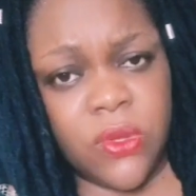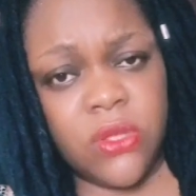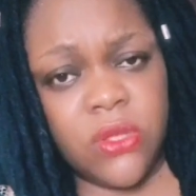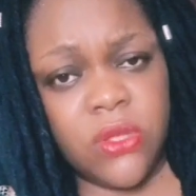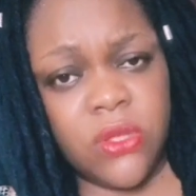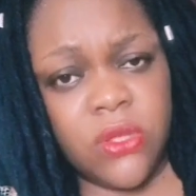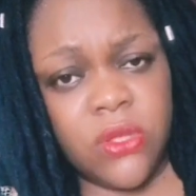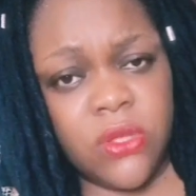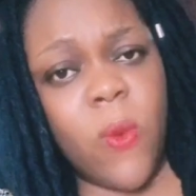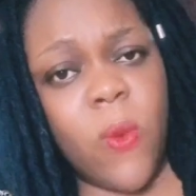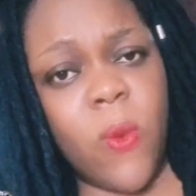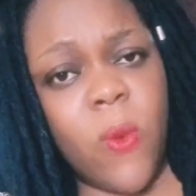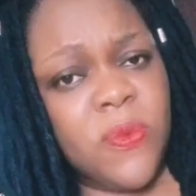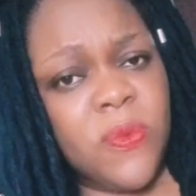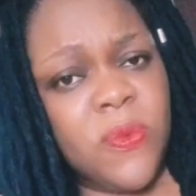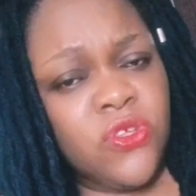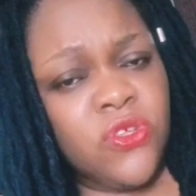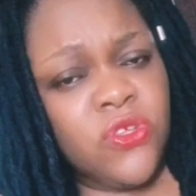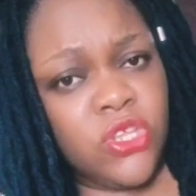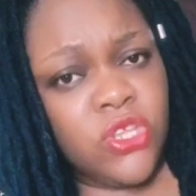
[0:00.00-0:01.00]
So why
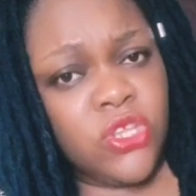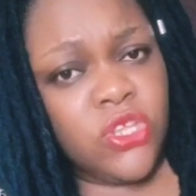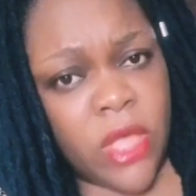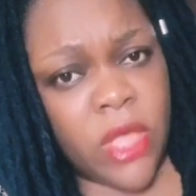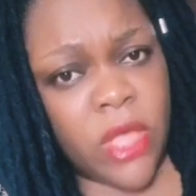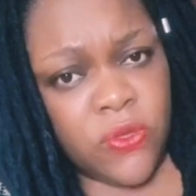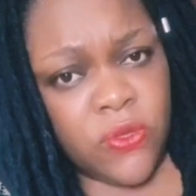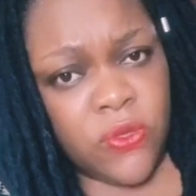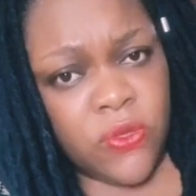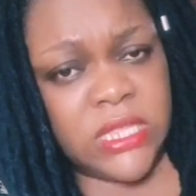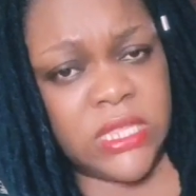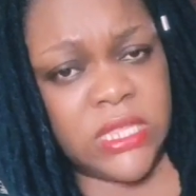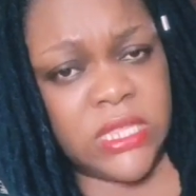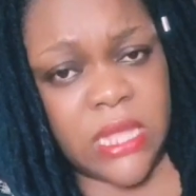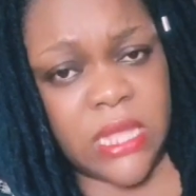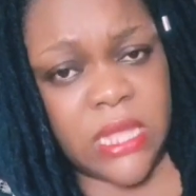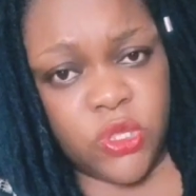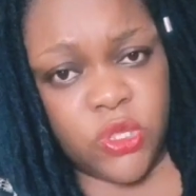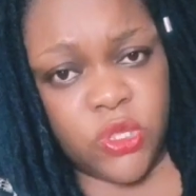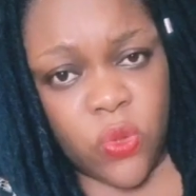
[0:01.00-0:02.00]
would you use the
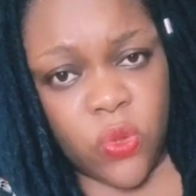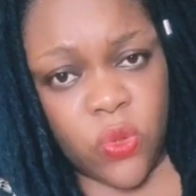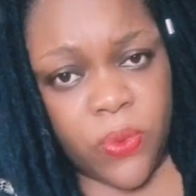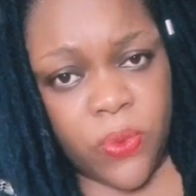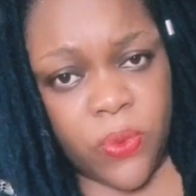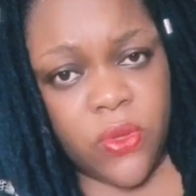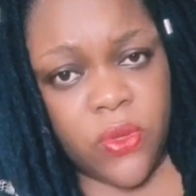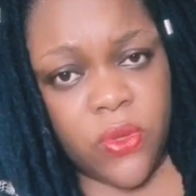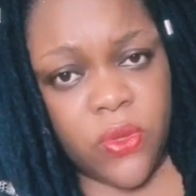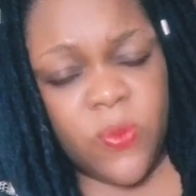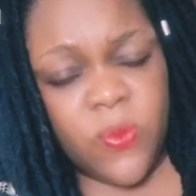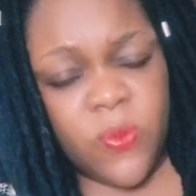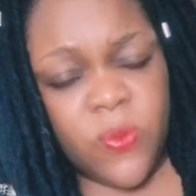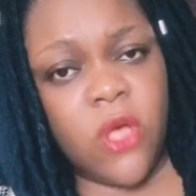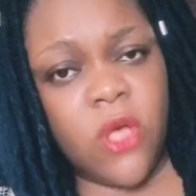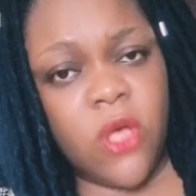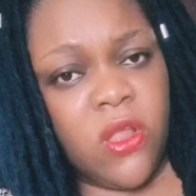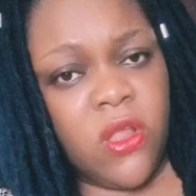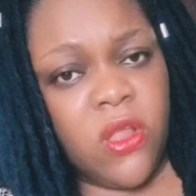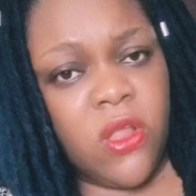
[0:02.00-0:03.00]
same soap with
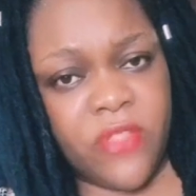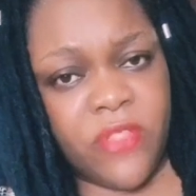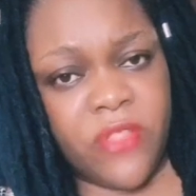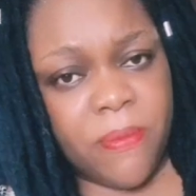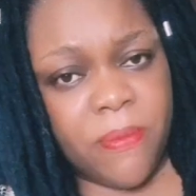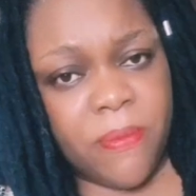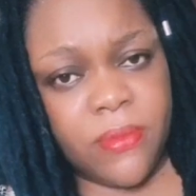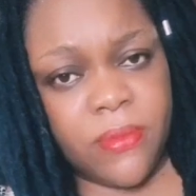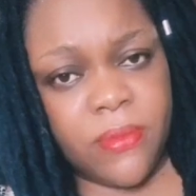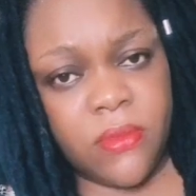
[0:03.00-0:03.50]
all of them?